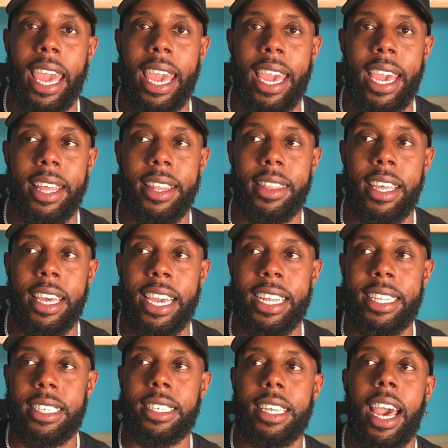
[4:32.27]
and the
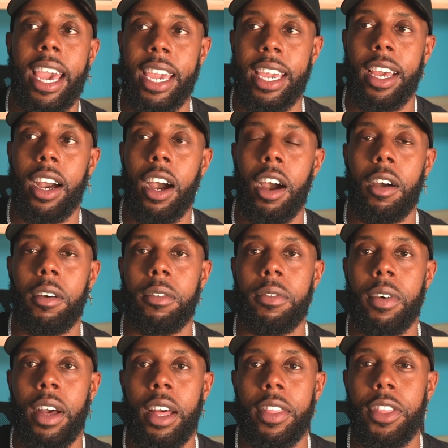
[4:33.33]
insight
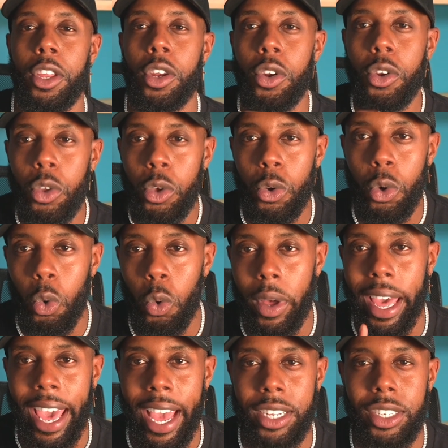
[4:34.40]
of the
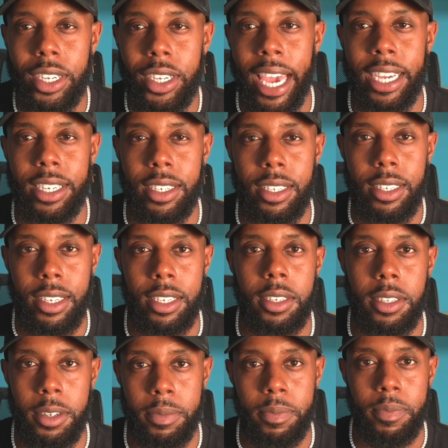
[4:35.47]
new education
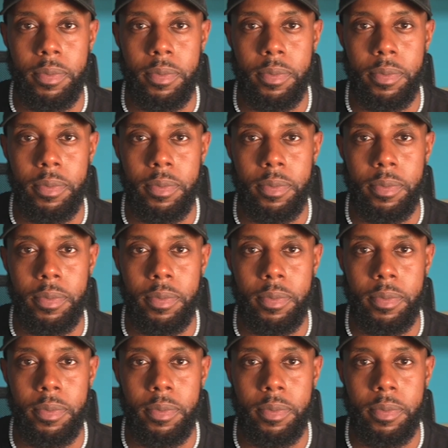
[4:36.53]
system.